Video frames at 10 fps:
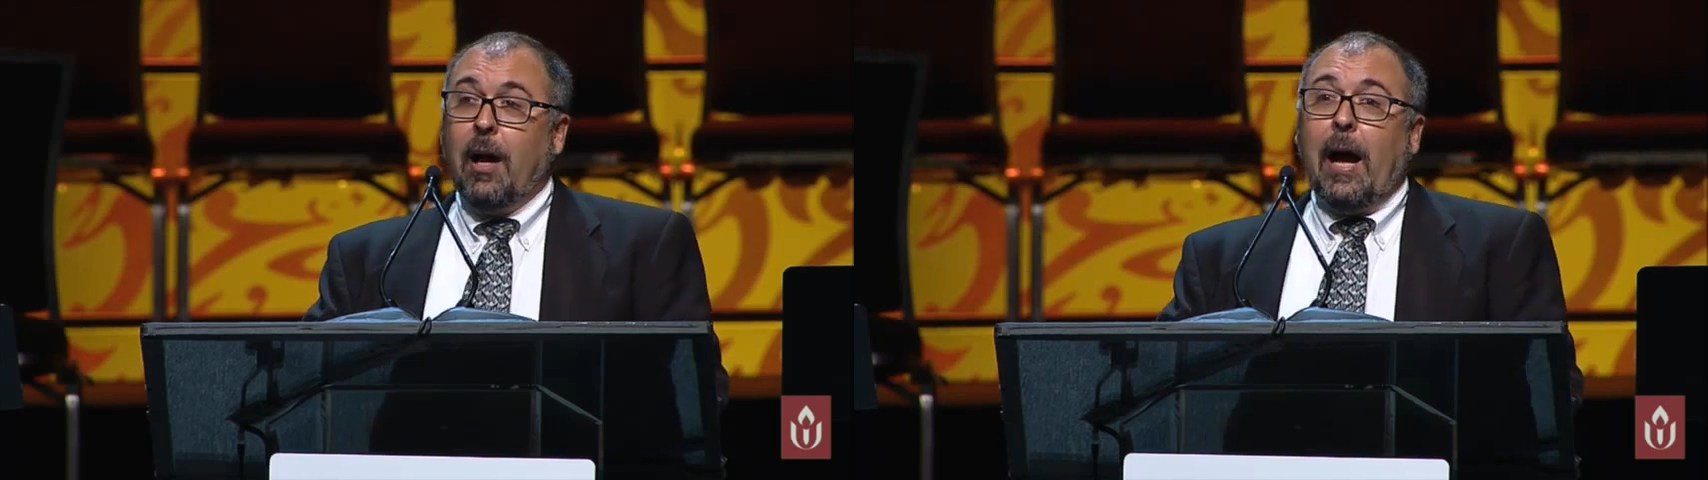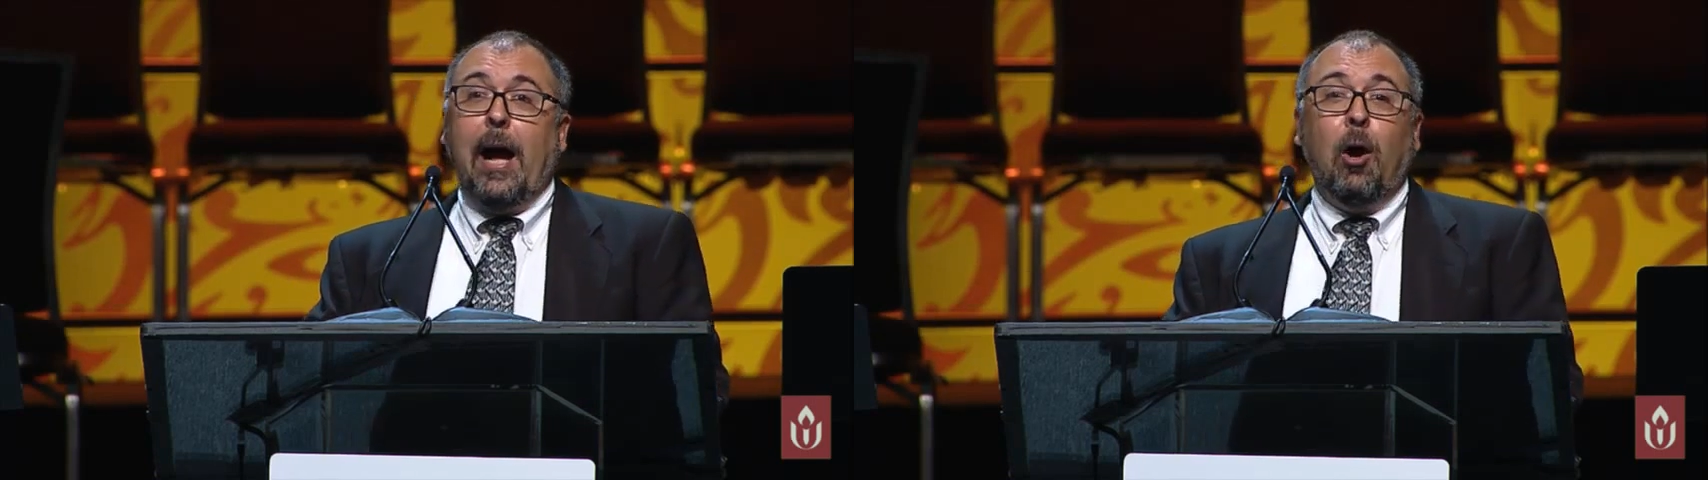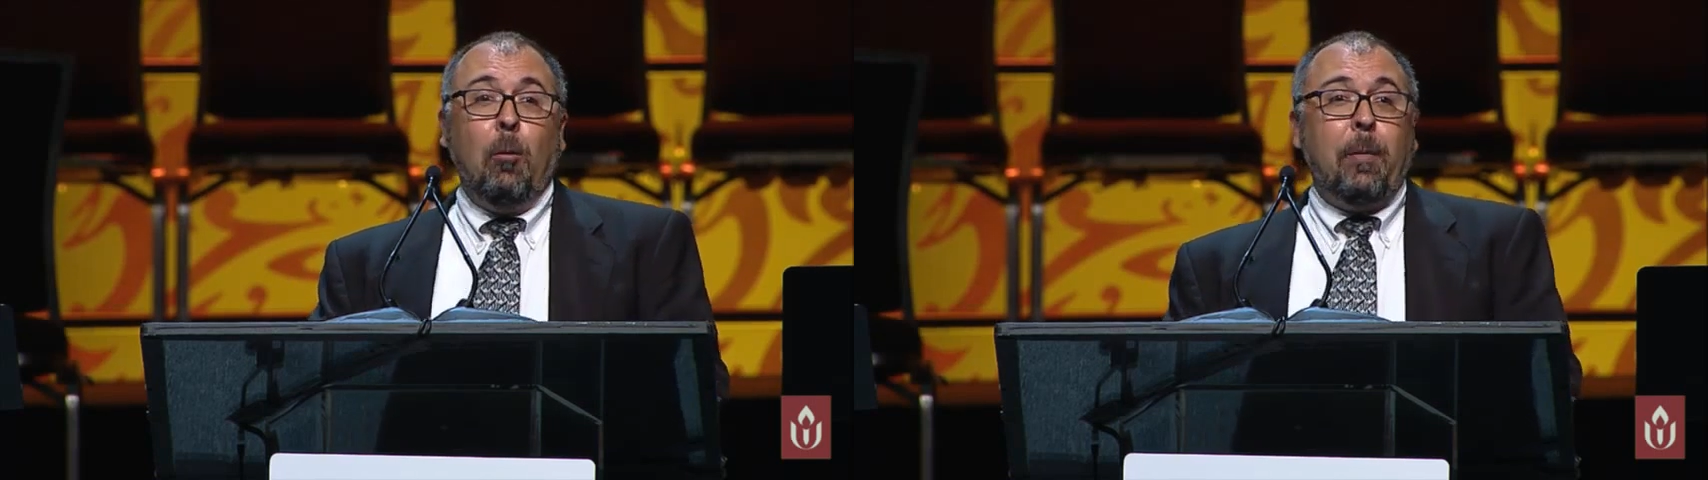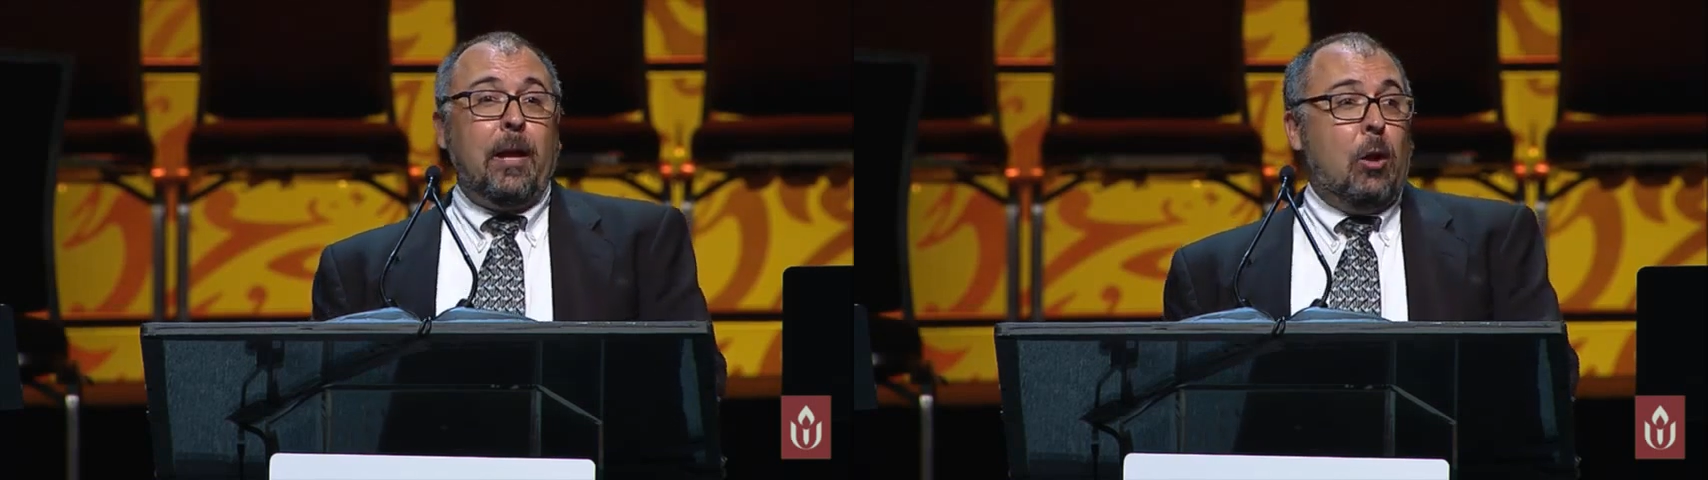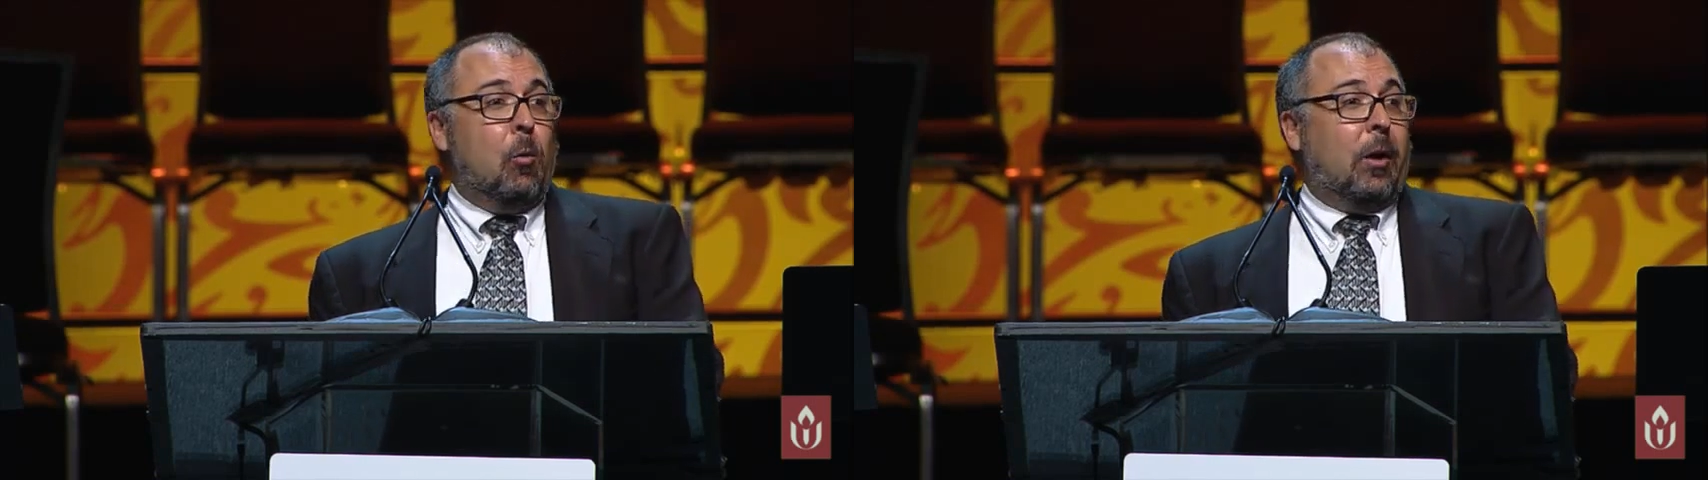I hope that
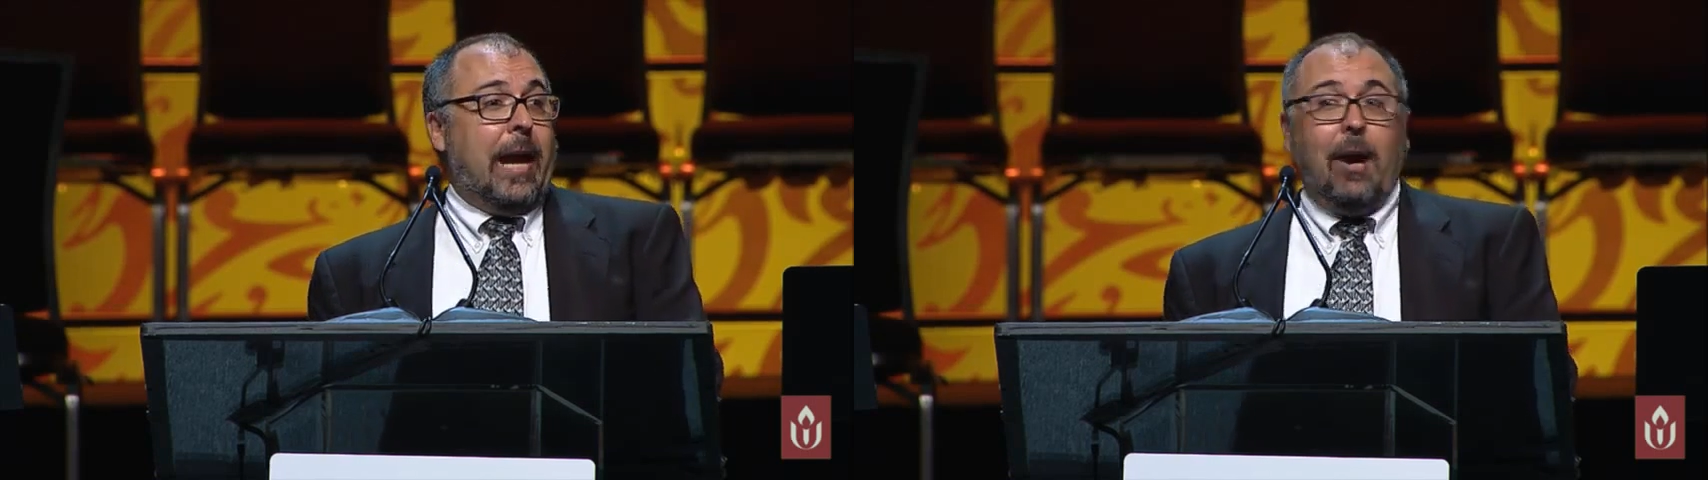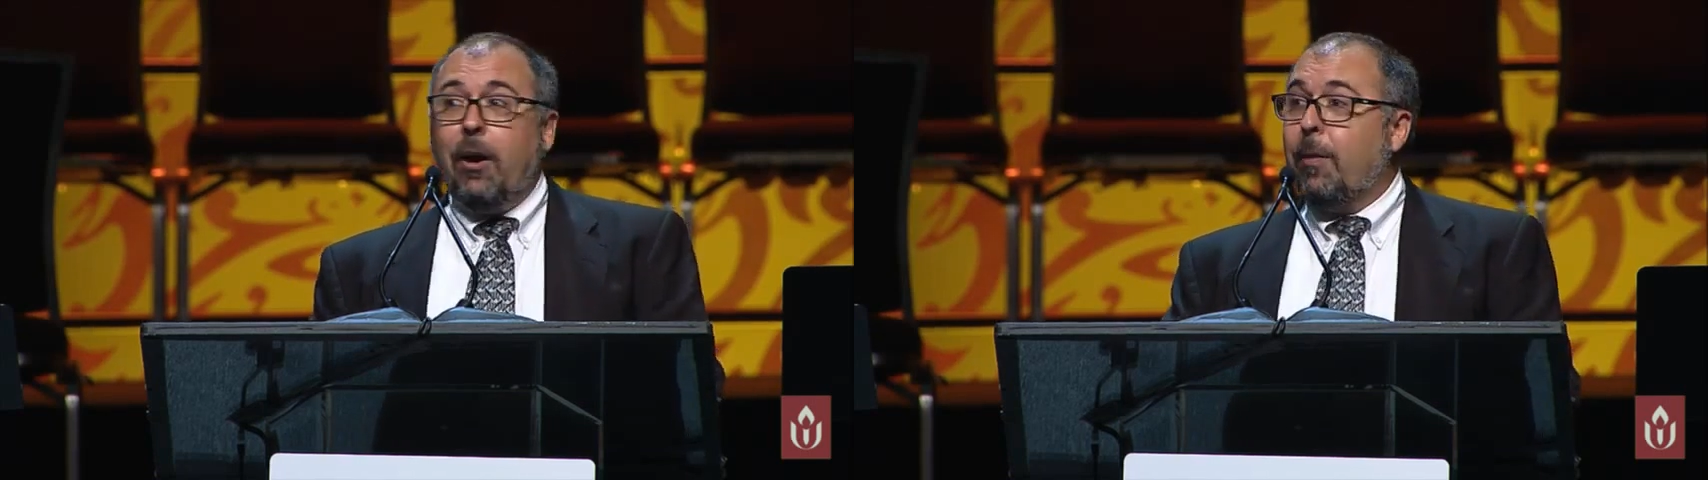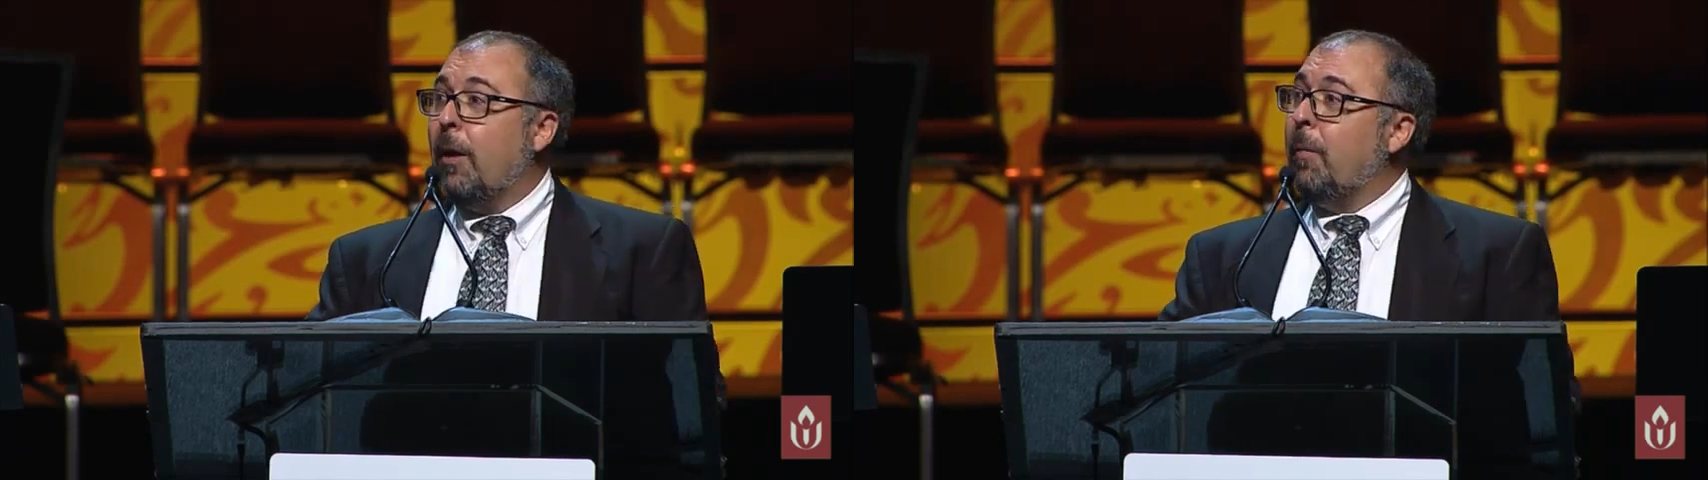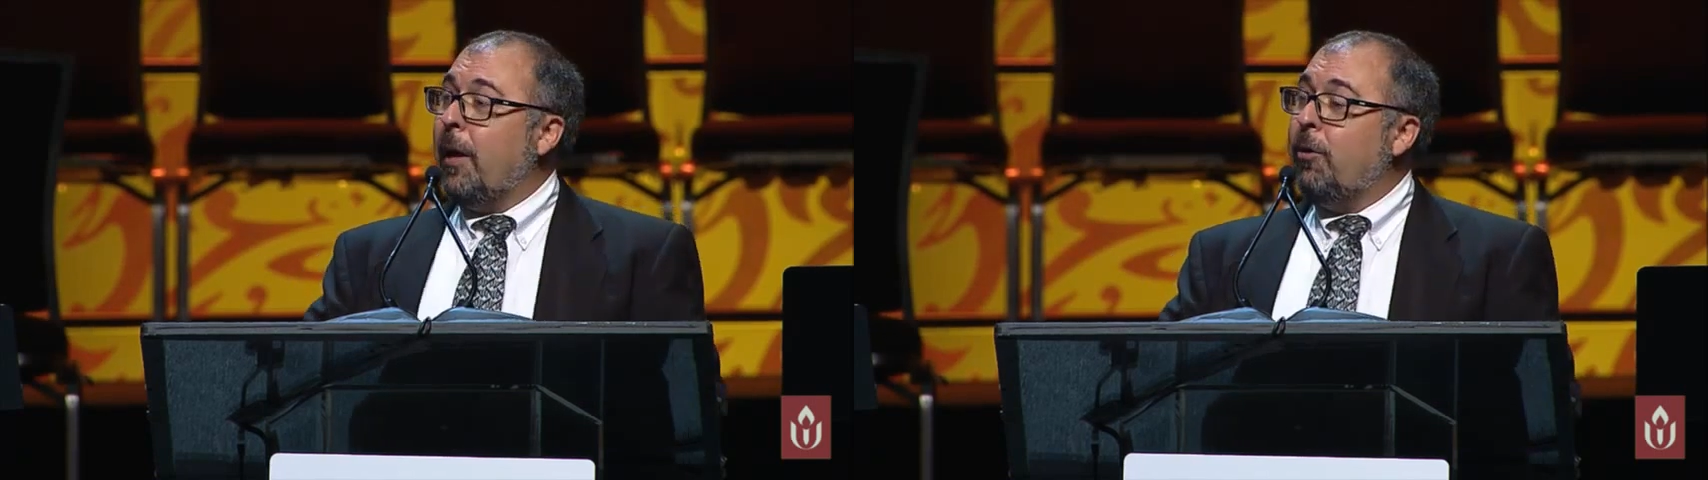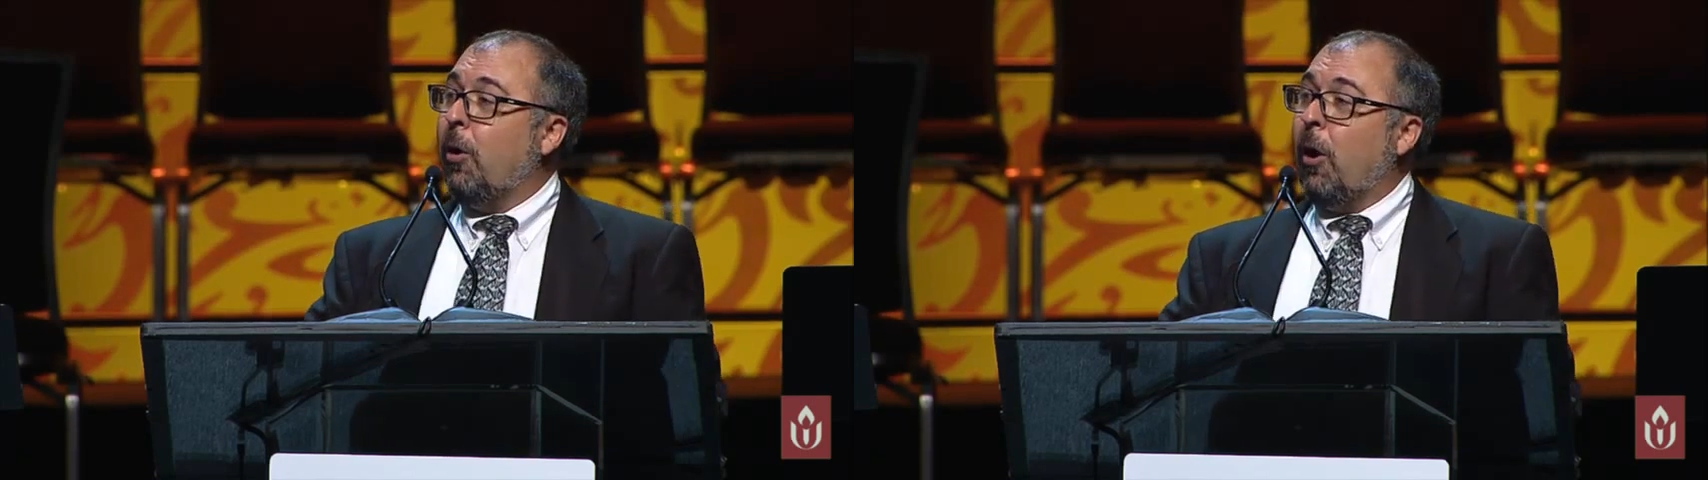you will carry them
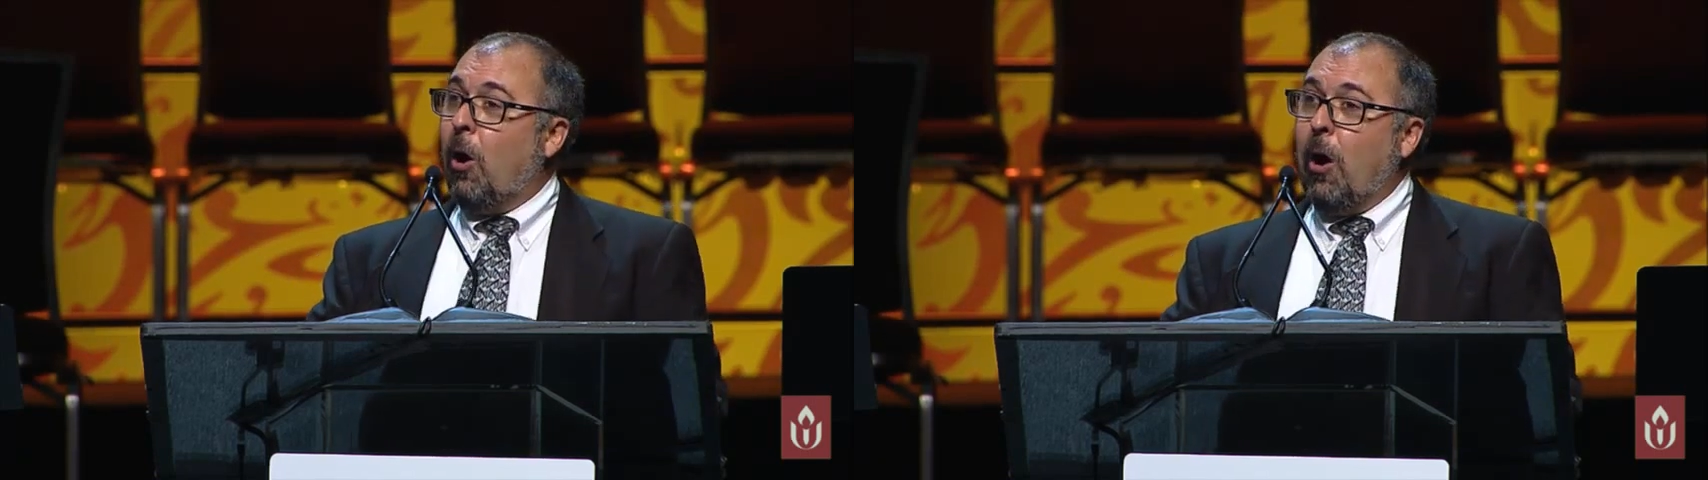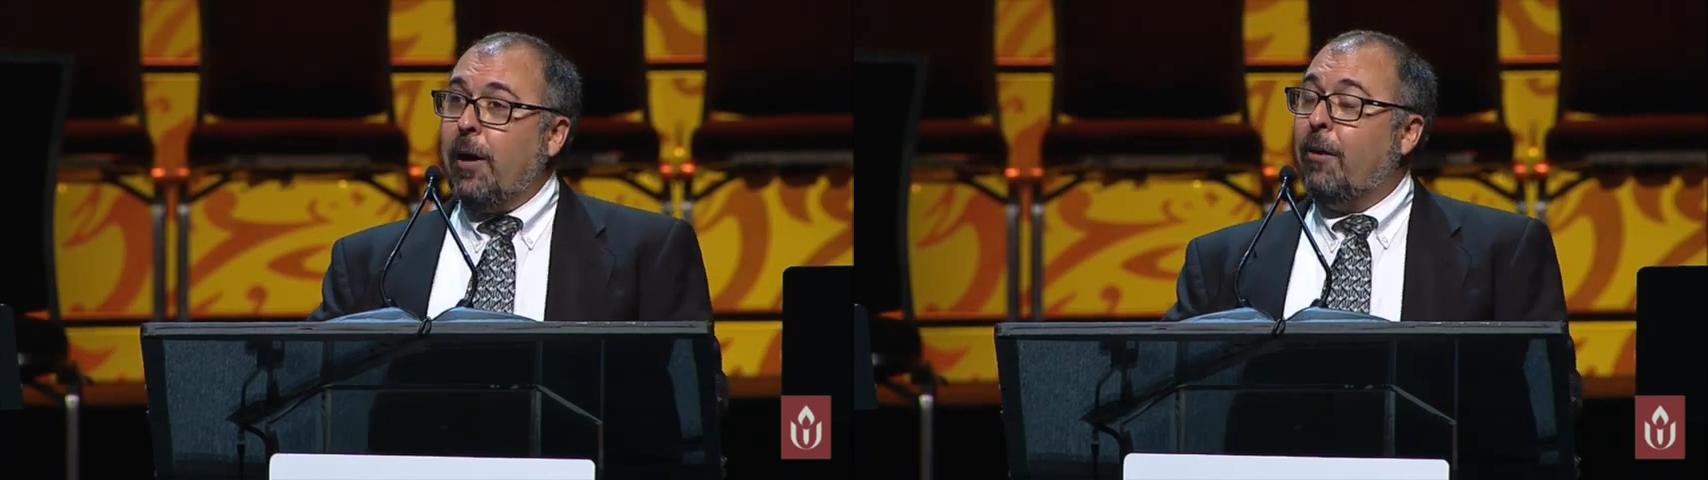in your heart,